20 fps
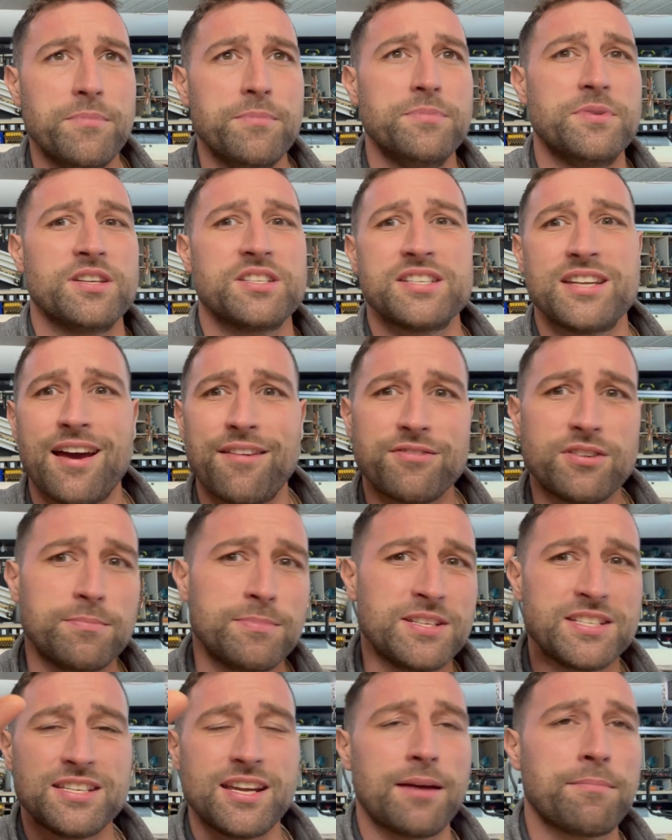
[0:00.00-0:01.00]
Doesn't have to
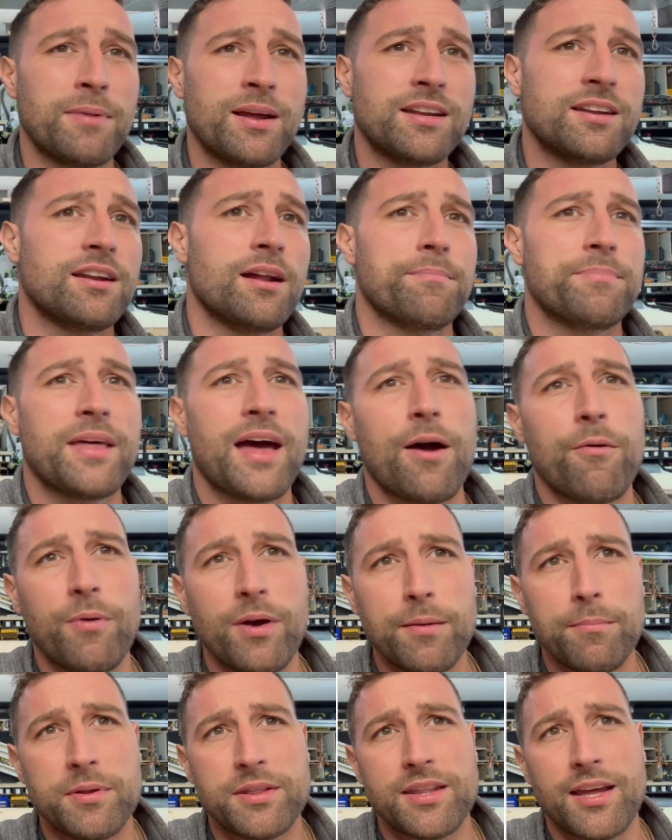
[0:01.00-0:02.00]
be segmented up that
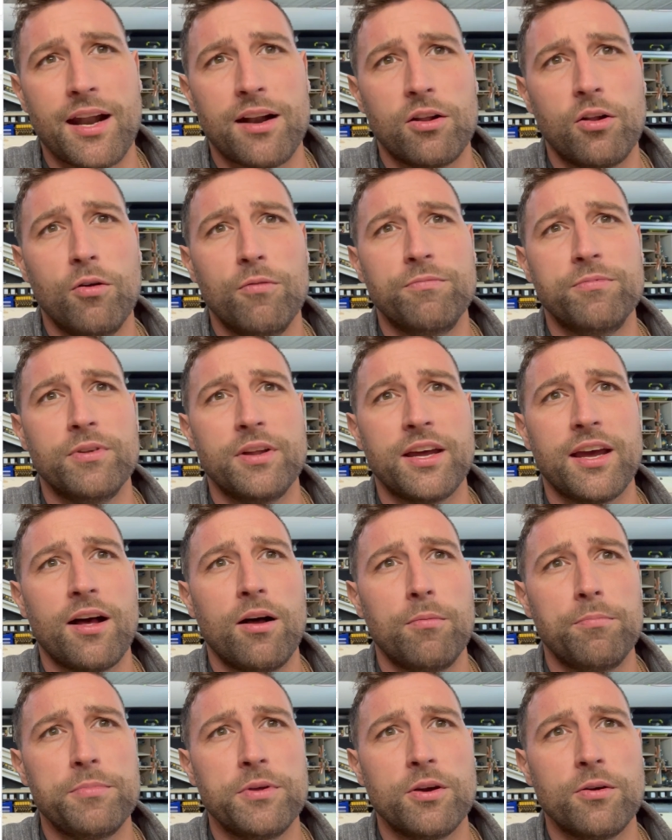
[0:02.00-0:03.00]
way, but that'll hopefully
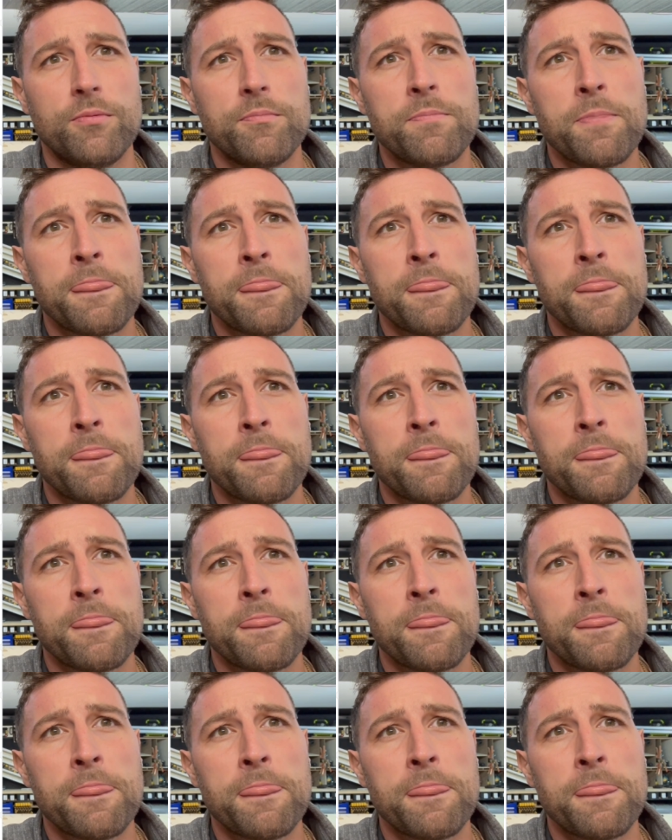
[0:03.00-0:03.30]
help you.